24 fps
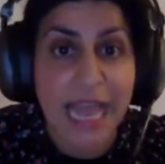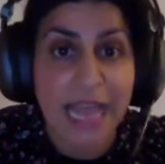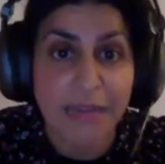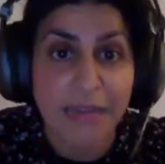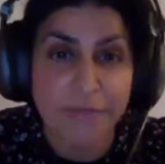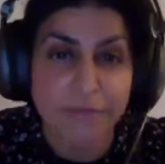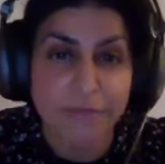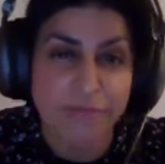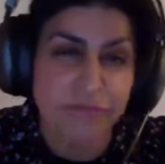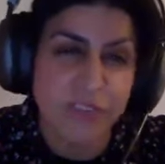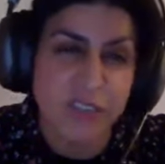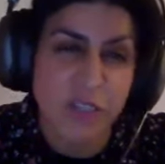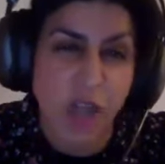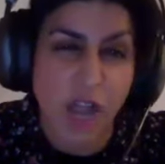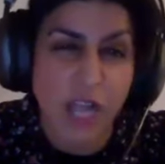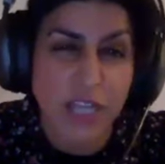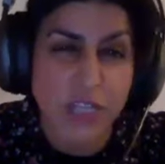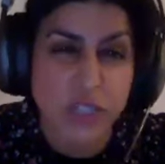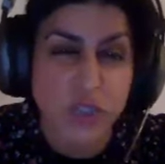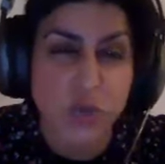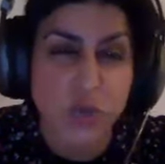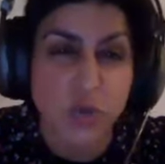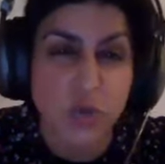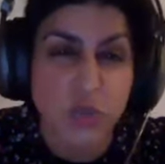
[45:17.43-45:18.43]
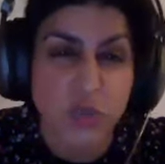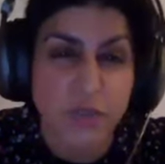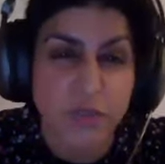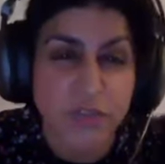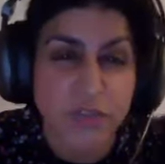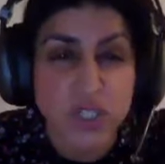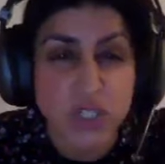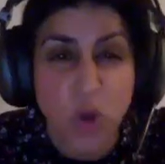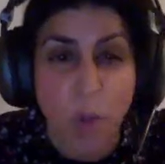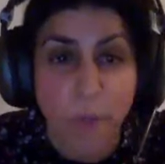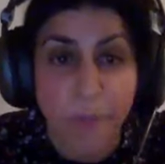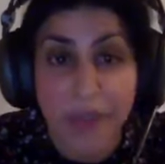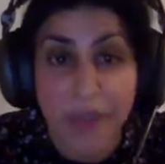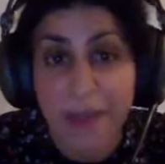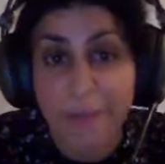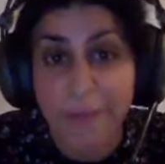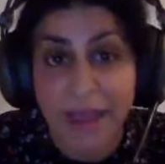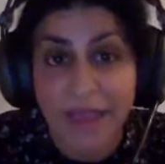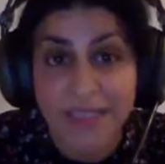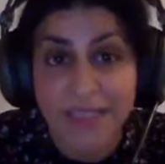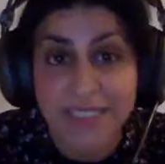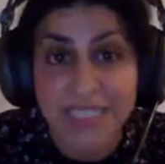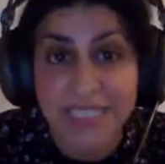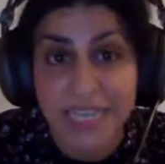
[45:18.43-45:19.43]
And I sort of stop at
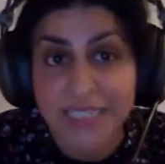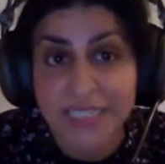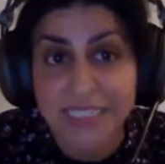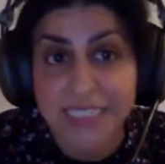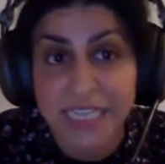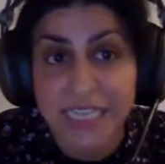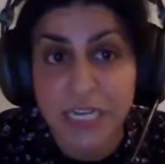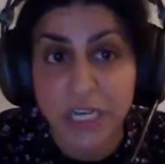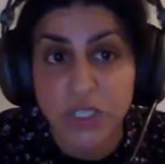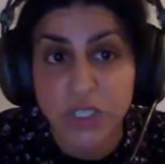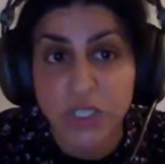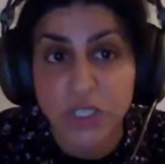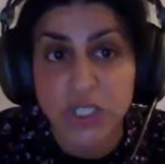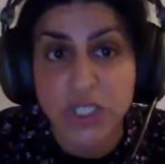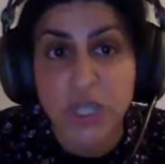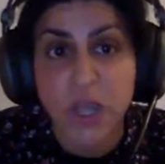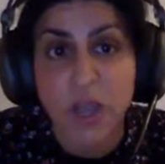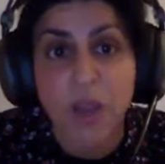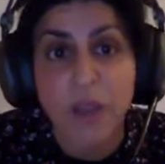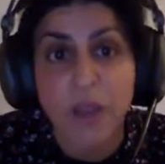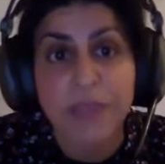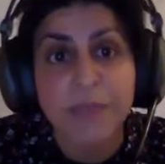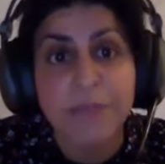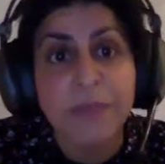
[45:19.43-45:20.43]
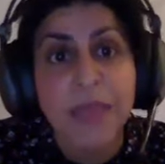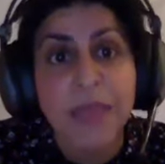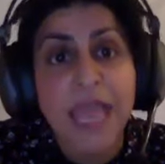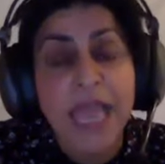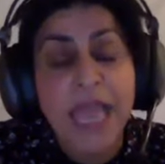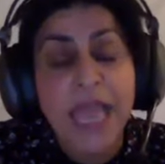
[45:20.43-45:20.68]
about Saturday lunchtime.